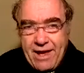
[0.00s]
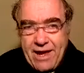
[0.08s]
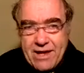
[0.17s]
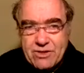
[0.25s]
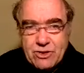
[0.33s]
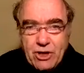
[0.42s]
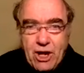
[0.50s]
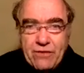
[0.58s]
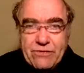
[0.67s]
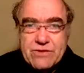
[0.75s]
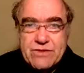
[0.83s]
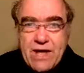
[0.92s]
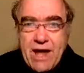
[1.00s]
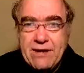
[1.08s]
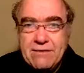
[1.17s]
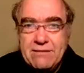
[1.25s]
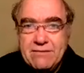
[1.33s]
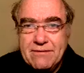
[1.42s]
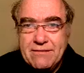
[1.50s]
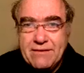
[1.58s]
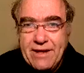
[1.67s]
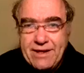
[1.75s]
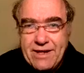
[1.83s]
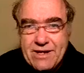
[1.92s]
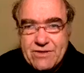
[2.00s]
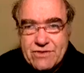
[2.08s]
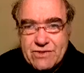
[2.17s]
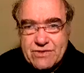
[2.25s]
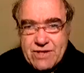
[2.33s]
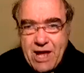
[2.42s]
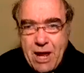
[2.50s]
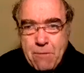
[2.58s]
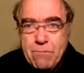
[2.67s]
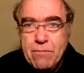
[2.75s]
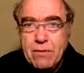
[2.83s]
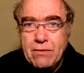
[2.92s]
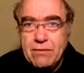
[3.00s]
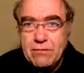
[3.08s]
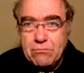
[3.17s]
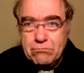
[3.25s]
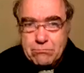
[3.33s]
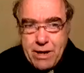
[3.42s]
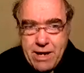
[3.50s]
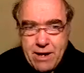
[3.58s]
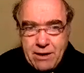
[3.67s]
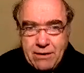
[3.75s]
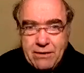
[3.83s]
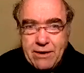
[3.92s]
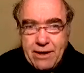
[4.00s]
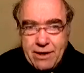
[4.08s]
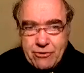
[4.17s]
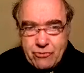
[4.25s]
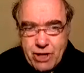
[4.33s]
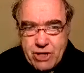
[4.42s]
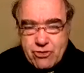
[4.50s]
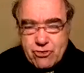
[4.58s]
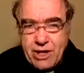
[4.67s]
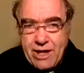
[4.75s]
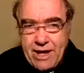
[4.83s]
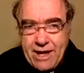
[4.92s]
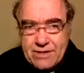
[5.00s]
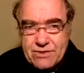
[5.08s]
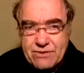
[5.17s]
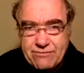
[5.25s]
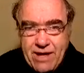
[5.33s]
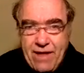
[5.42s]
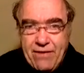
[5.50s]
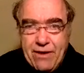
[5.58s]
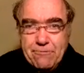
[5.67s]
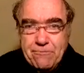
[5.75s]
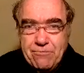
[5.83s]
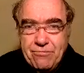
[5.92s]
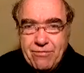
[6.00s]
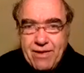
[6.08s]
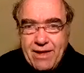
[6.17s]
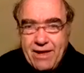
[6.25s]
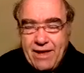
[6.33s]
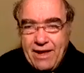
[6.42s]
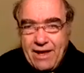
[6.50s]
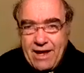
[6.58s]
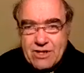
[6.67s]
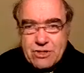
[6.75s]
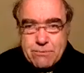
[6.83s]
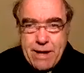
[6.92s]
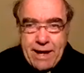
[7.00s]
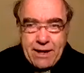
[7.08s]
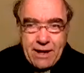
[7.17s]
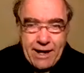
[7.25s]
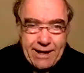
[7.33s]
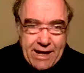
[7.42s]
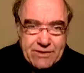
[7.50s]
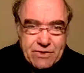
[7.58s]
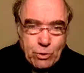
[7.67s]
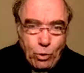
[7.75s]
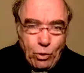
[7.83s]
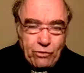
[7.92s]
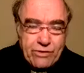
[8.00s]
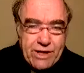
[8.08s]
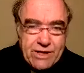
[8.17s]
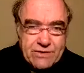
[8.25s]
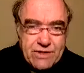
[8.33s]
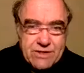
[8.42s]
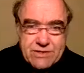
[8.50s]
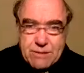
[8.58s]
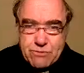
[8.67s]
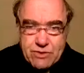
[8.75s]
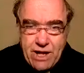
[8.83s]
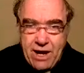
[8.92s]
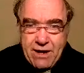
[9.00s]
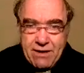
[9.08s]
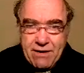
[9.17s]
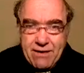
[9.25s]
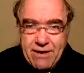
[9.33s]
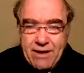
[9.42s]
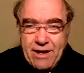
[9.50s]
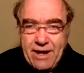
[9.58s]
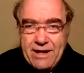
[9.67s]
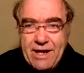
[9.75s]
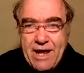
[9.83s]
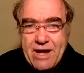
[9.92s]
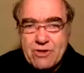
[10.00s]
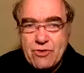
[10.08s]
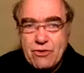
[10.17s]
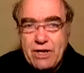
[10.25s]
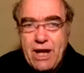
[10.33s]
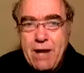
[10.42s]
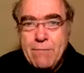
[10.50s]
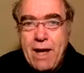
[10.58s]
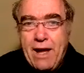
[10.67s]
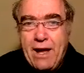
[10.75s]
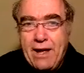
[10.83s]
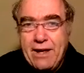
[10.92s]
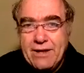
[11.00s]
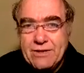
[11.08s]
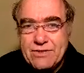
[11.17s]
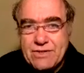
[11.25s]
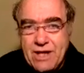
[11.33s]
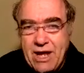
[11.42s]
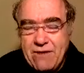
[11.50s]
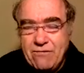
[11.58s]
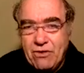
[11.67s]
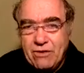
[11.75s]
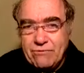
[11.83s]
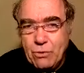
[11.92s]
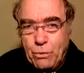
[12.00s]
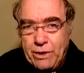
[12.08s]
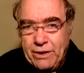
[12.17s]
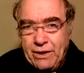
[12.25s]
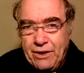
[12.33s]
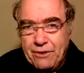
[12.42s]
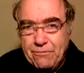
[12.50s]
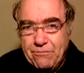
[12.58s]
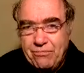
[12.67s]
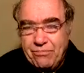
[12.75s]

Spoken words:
He is God the Son, and he is the same being and nature as the Father. He is a man like us in all things except sin, and he is the Redeemer and Savior of the world.